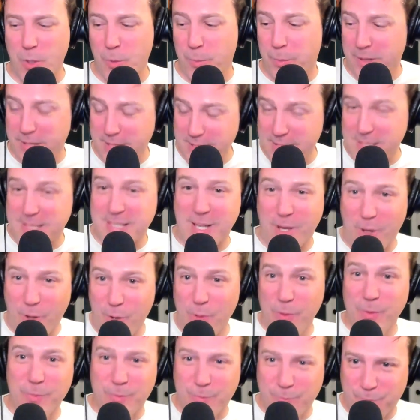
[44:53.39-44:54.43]
but this is the
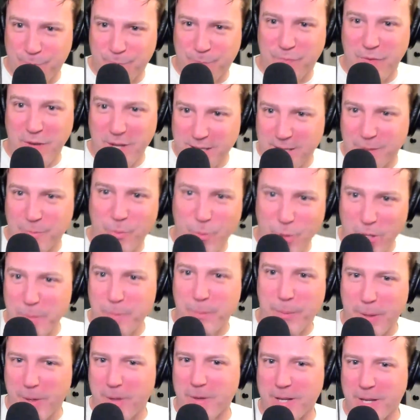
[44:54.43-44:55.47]
only fucking one
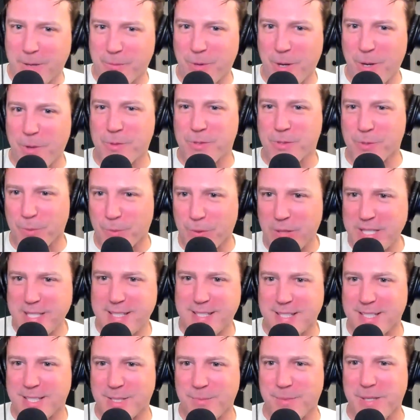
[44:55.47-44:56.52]
part I wrote. So
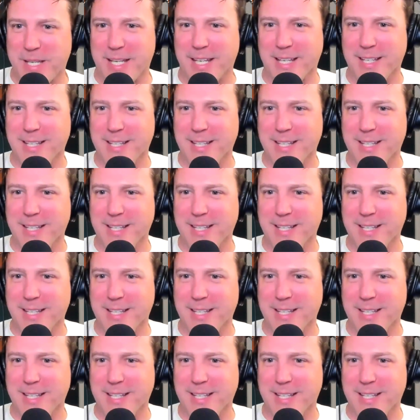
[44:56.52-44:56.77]
listen to me.